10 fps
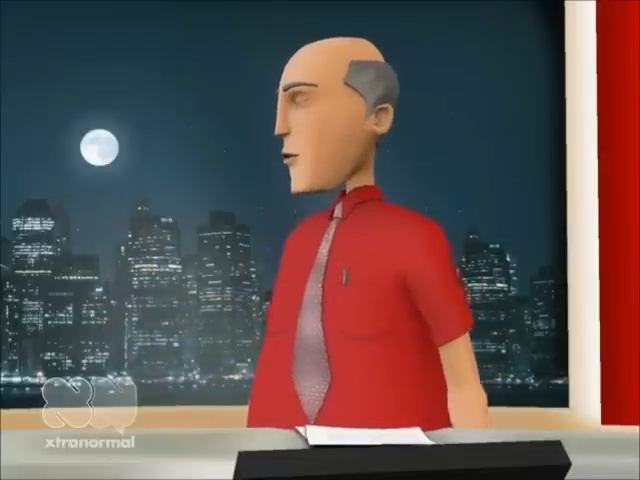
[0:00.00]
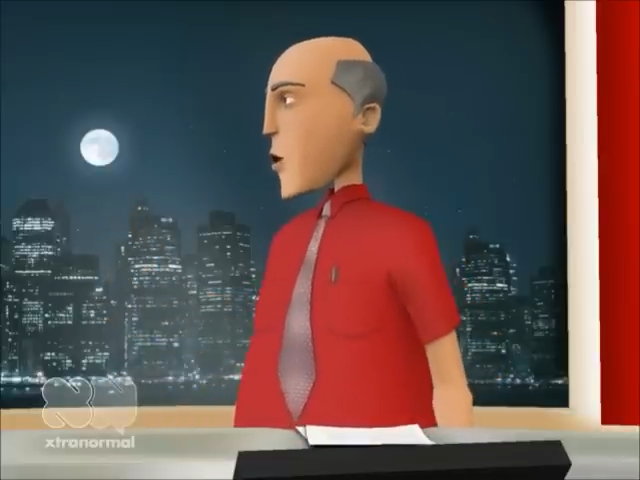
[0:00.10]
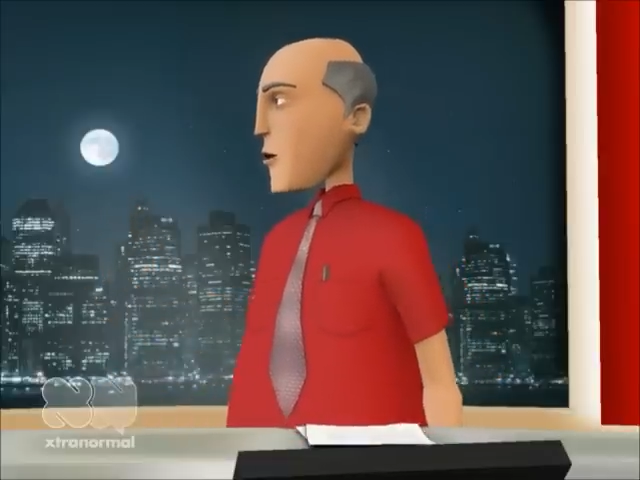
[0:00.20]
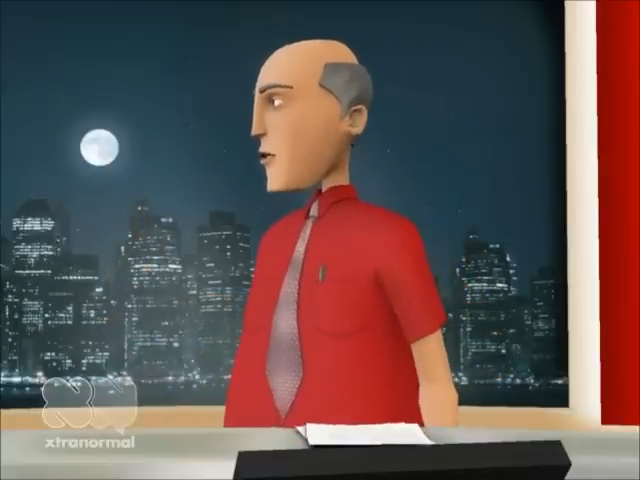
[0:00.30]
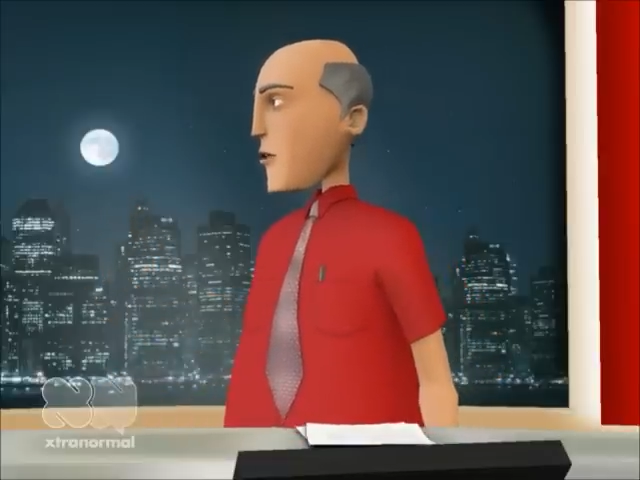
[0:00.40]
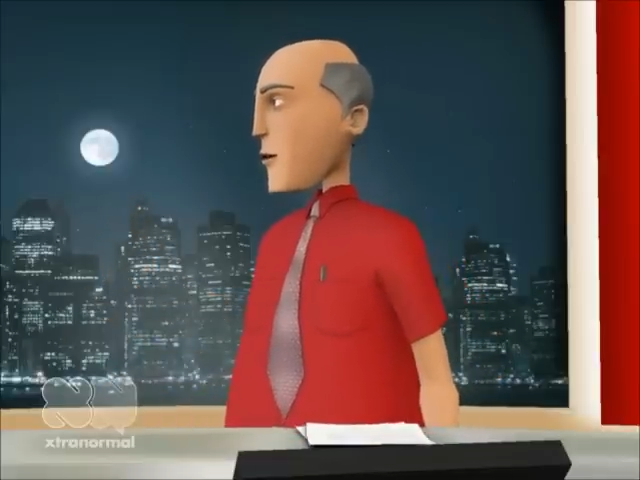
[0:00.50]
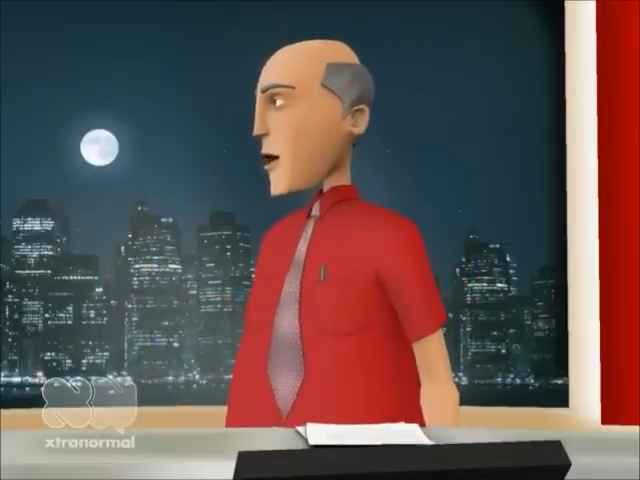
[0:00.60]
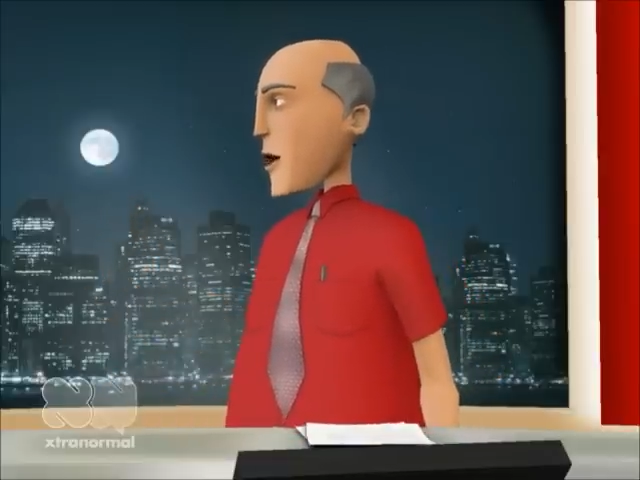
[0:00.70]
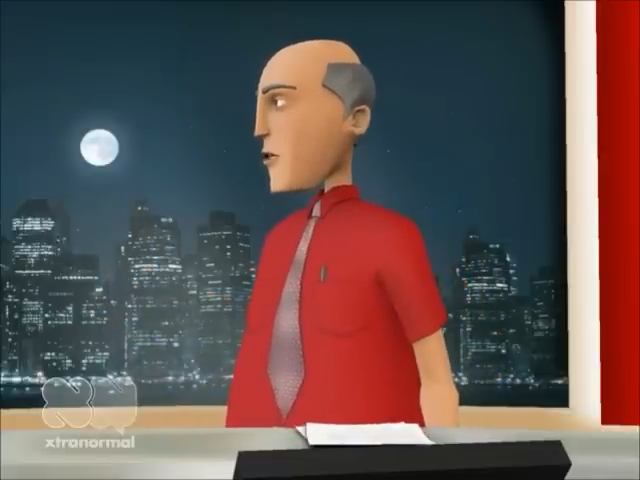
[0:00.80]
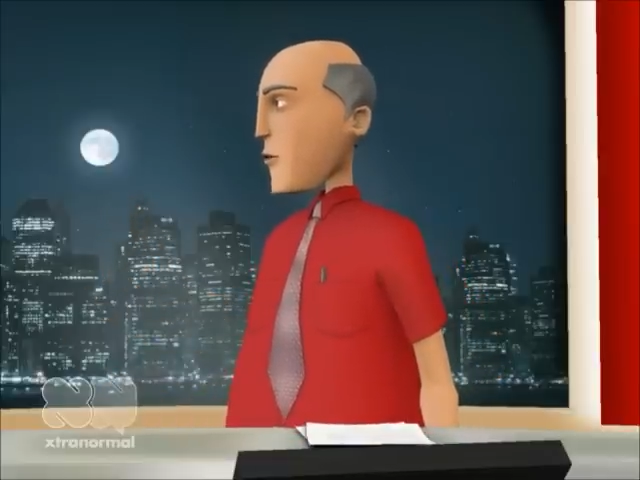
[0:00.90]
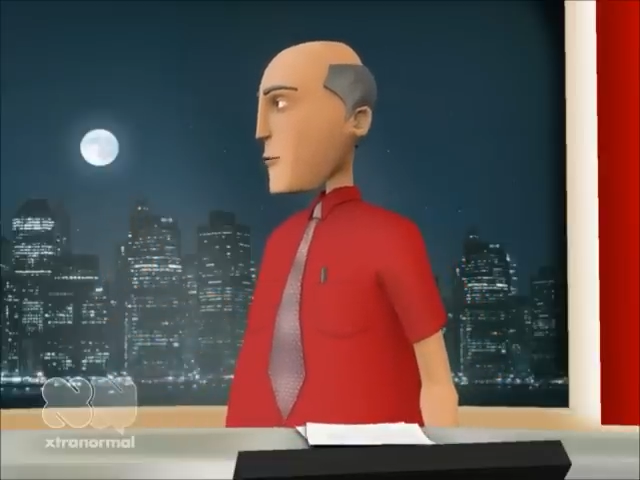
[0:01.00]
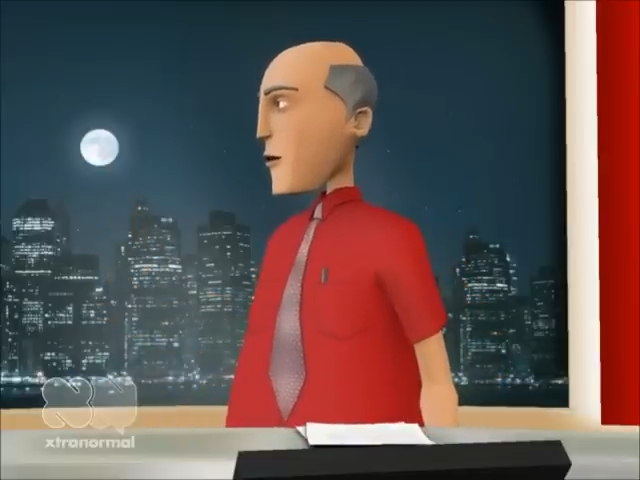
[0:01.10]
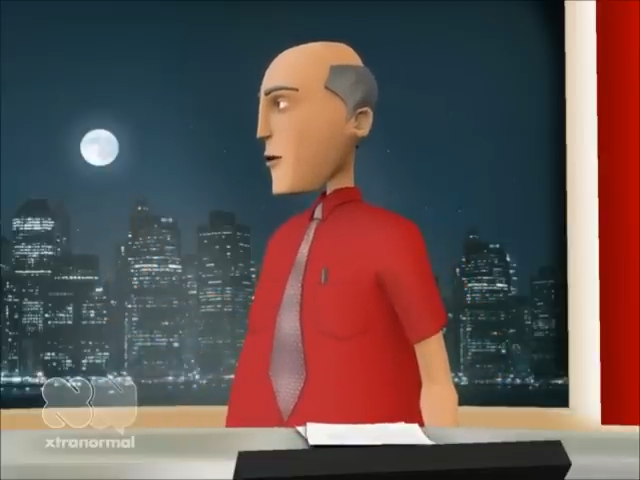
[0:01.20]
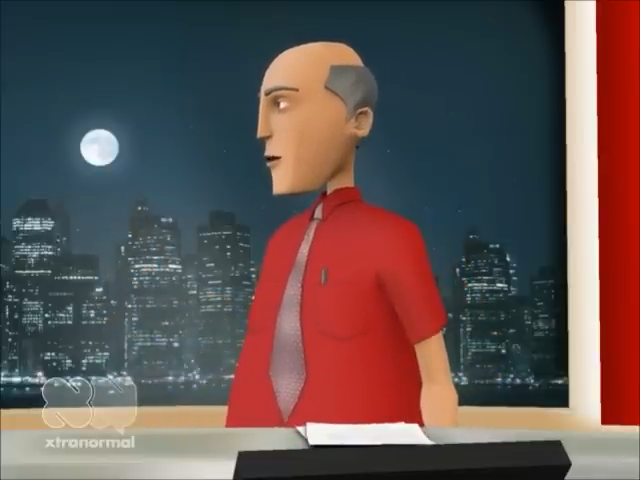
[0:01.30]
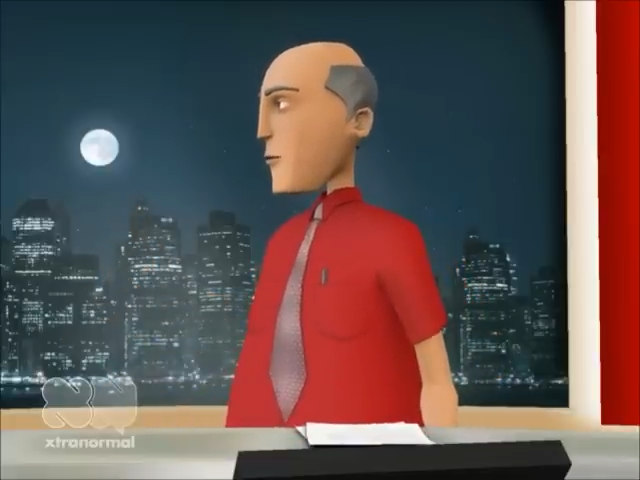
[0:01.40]
causes the ice to
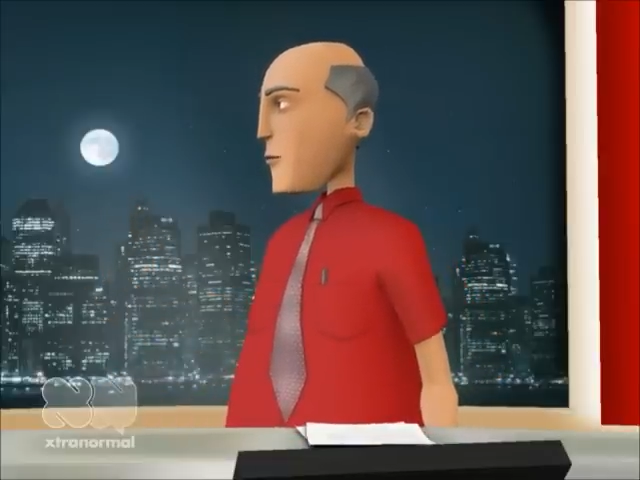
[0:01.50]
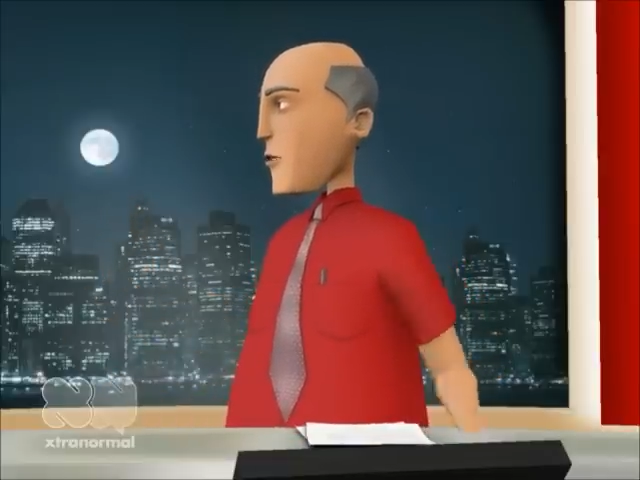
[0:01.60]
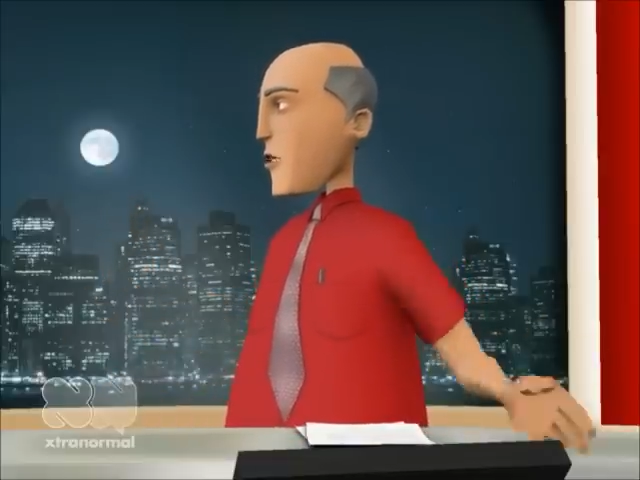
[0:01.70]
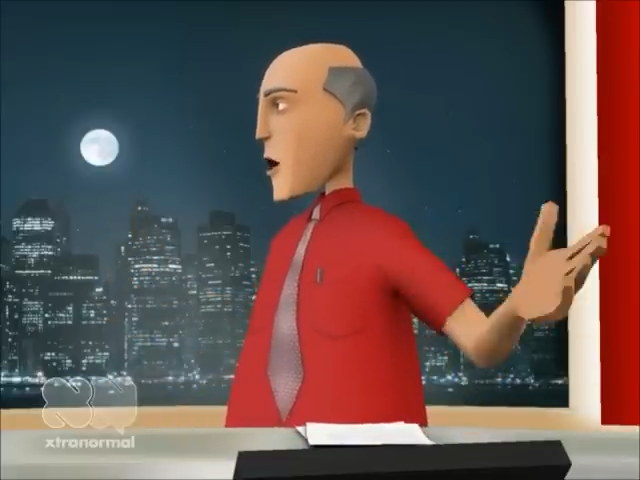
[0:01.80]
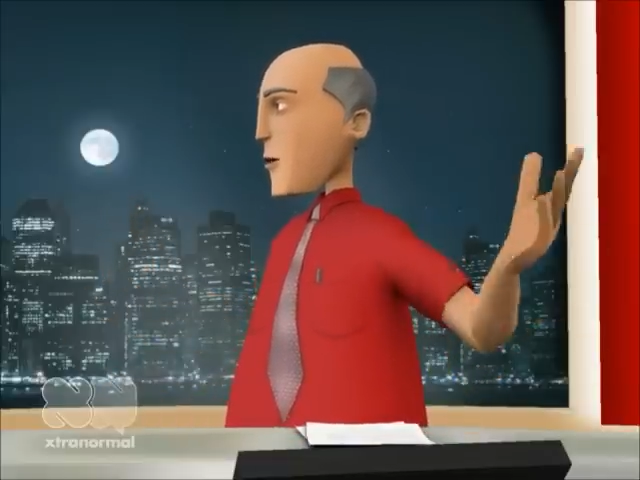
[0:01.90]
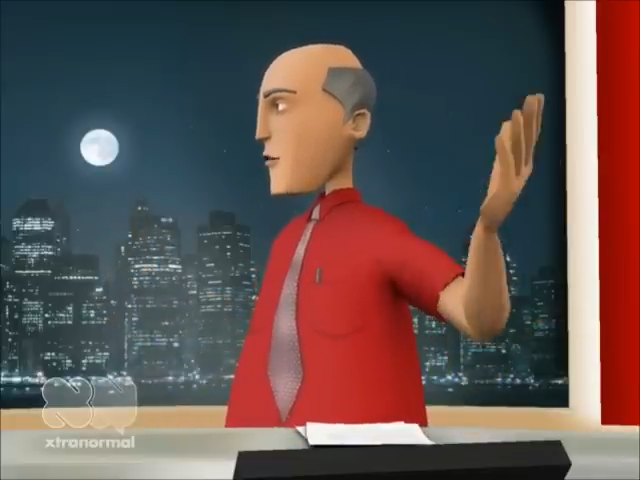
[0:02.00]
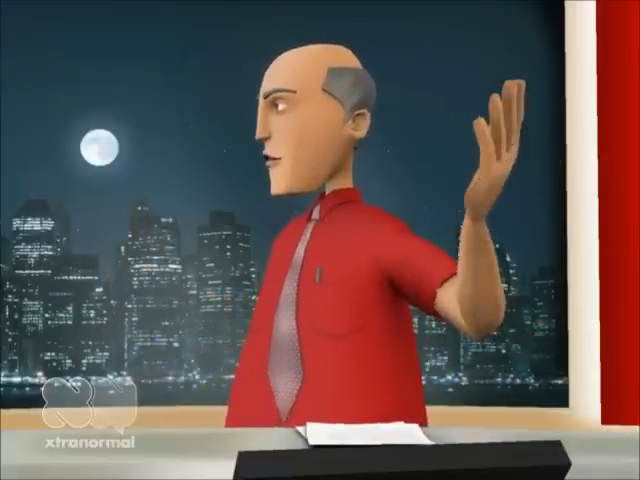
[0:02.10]
melt, so in